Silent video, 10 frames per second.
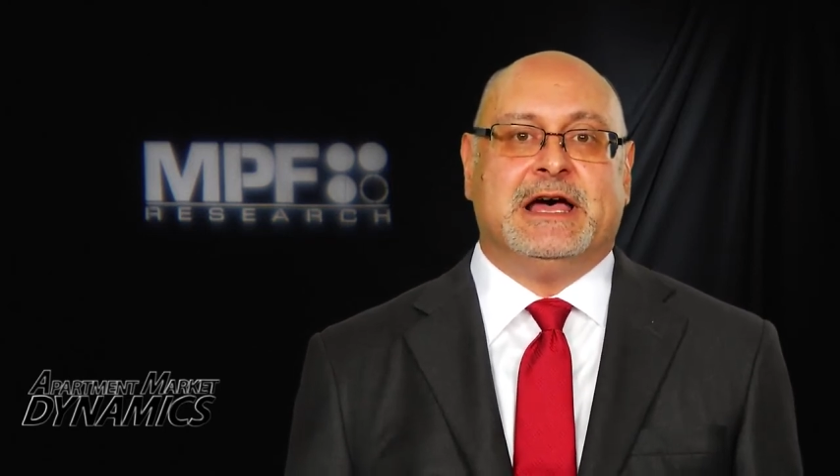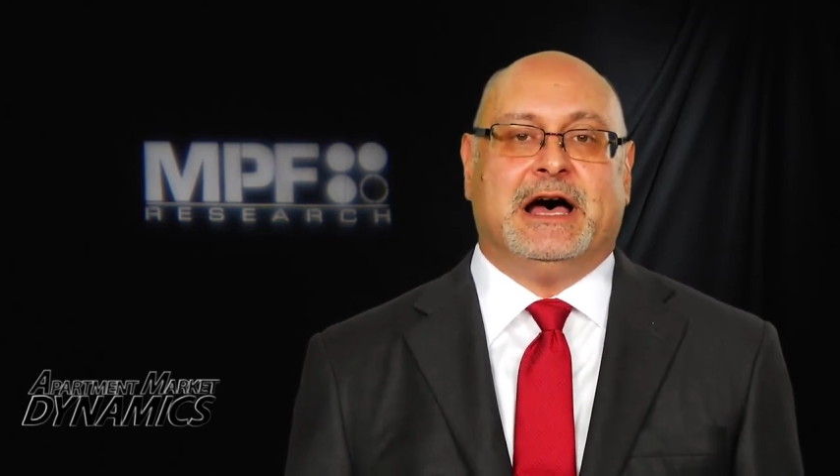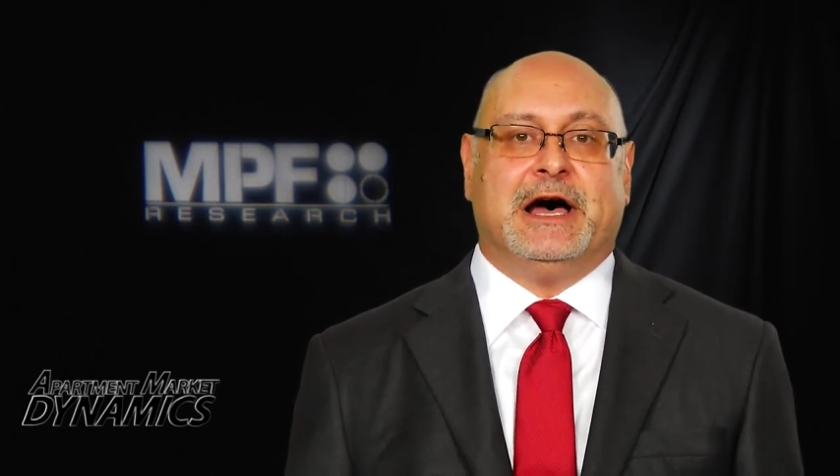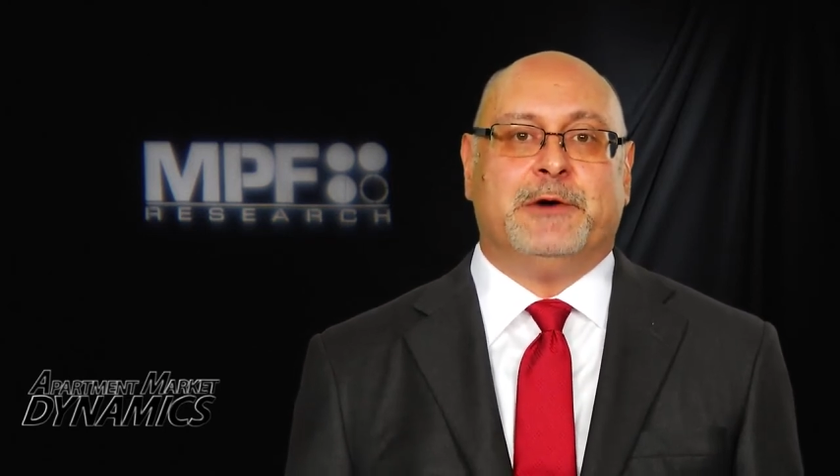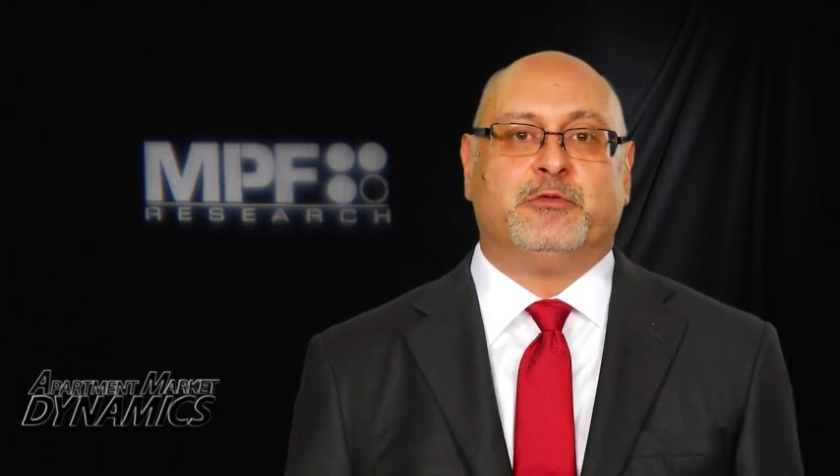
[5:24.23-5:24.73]

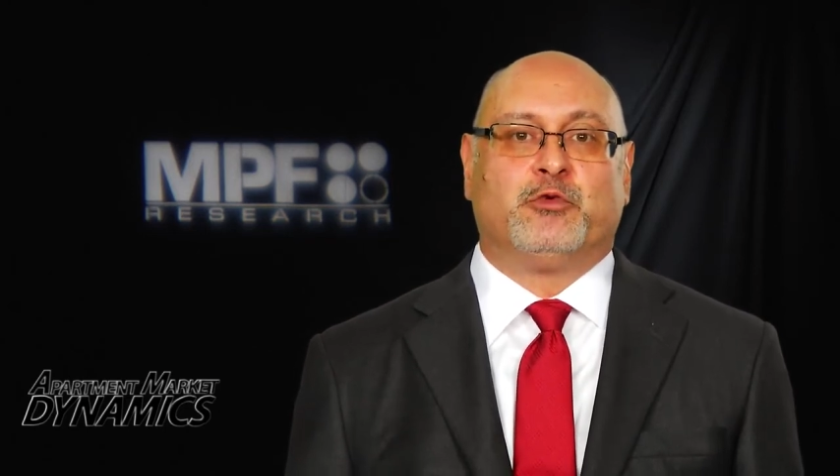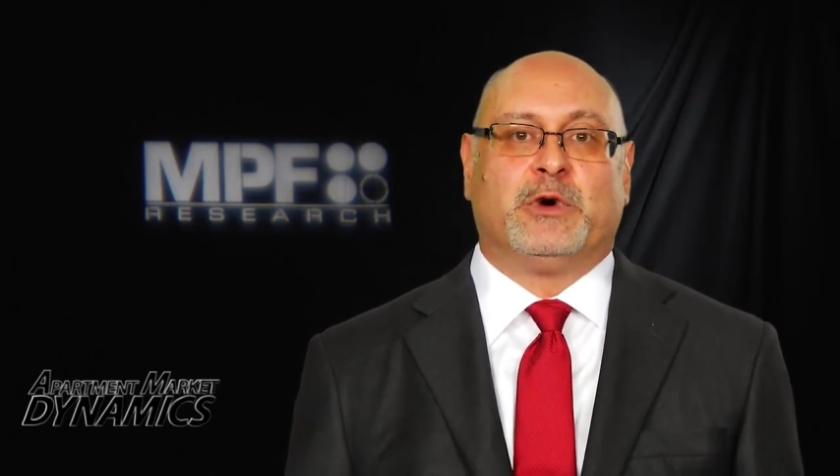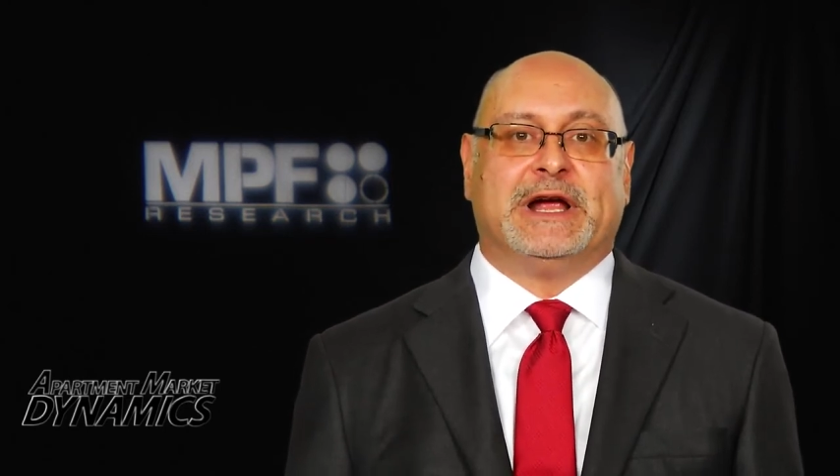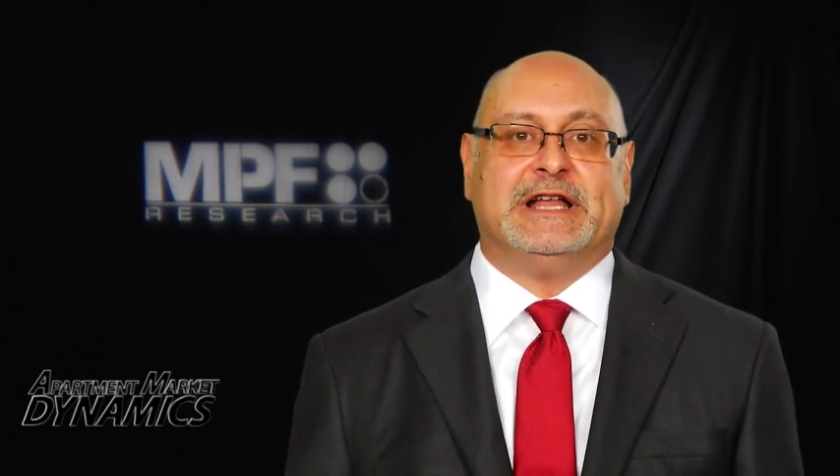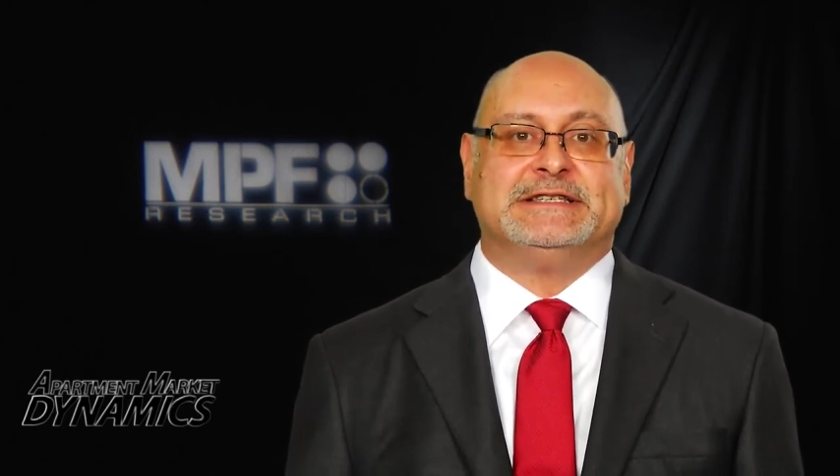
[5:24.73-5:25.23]

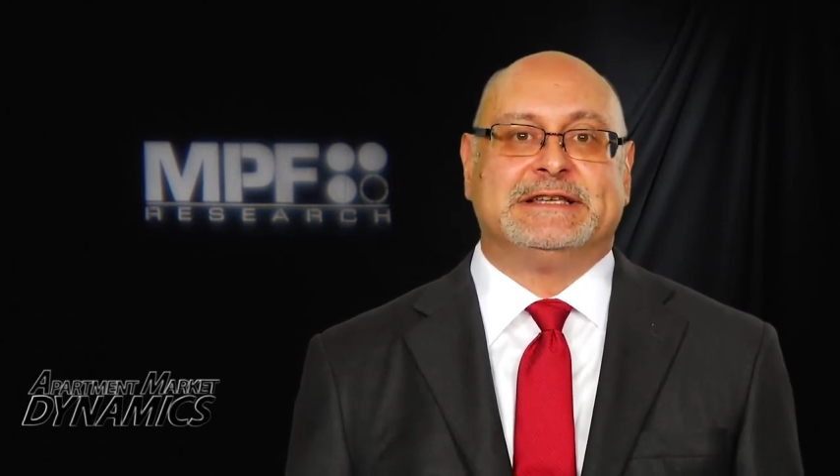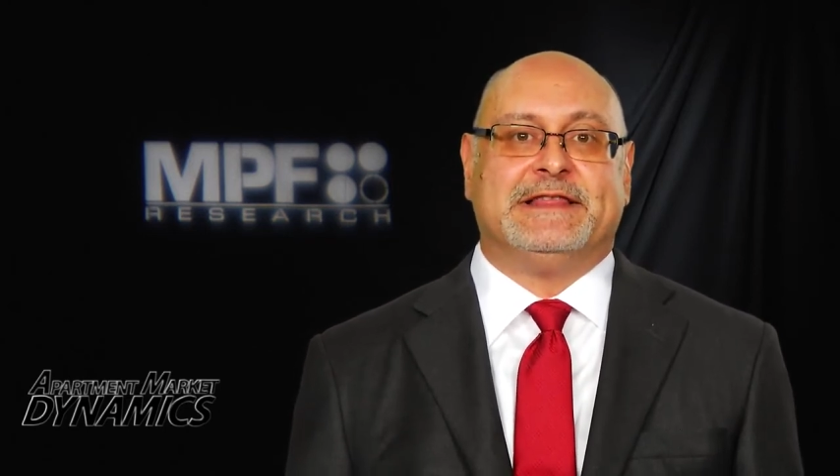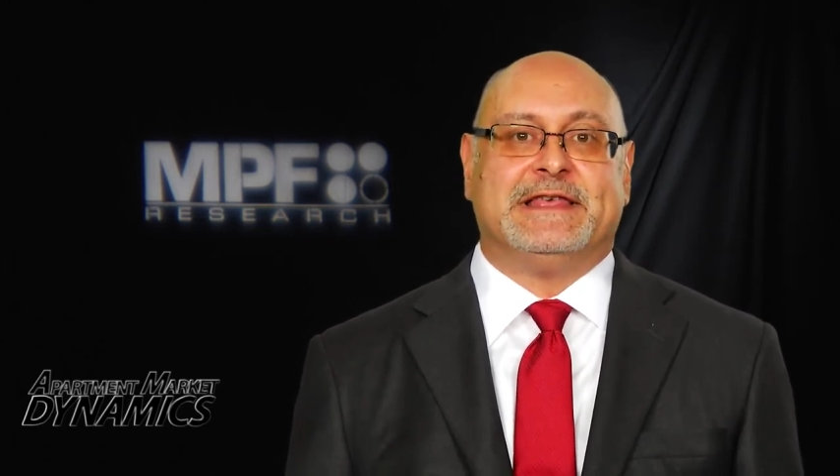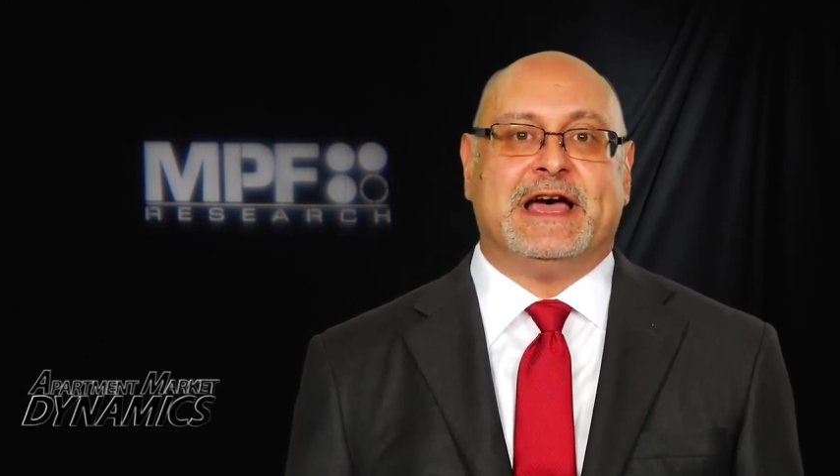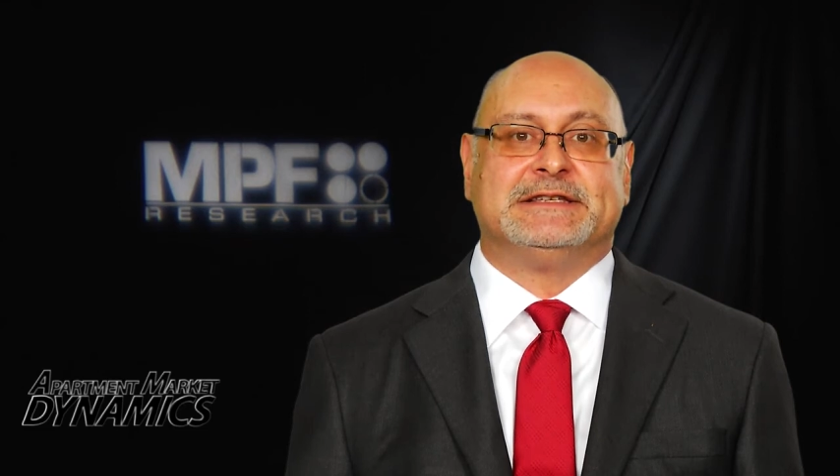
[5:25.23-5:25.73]
rents
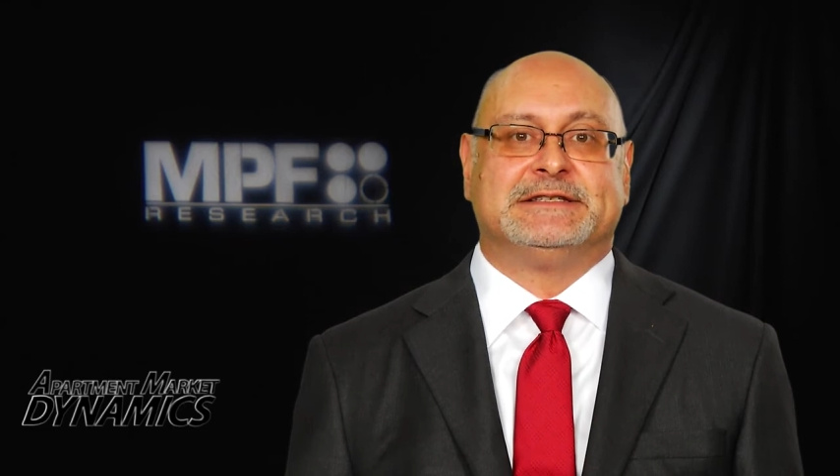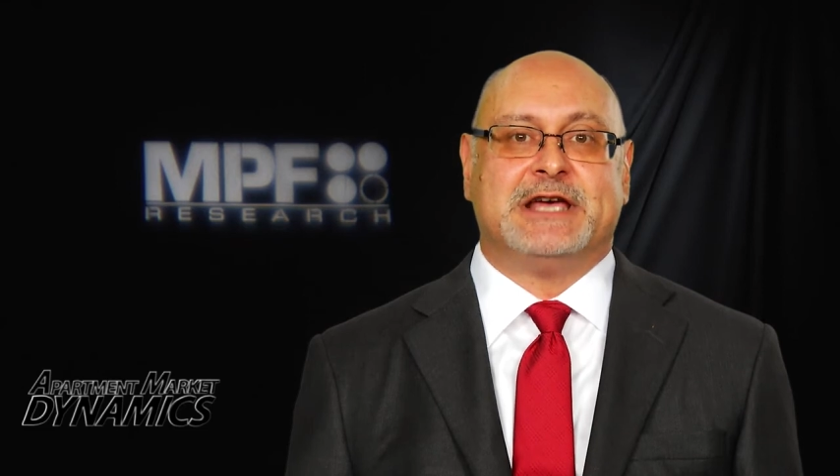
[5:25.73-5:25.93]
at that